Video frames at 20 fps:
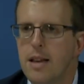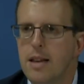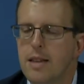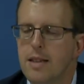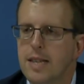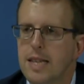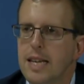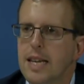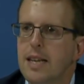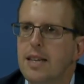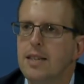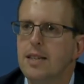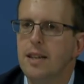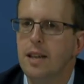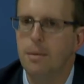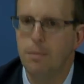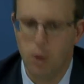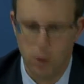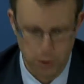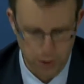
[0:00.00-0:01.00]
seized
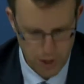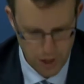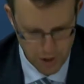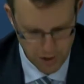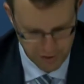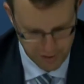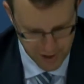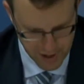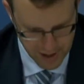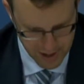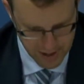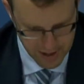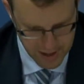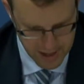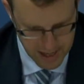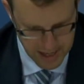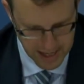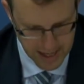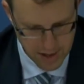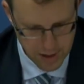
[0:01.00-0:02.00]
in Moldova
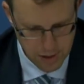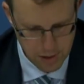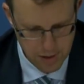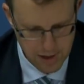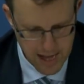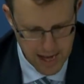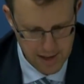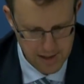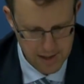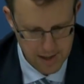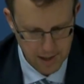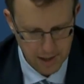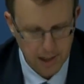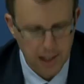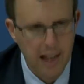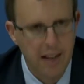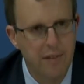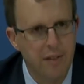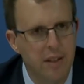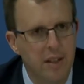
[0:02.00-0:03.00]
in
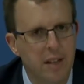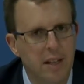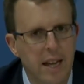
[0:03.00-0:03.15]
2011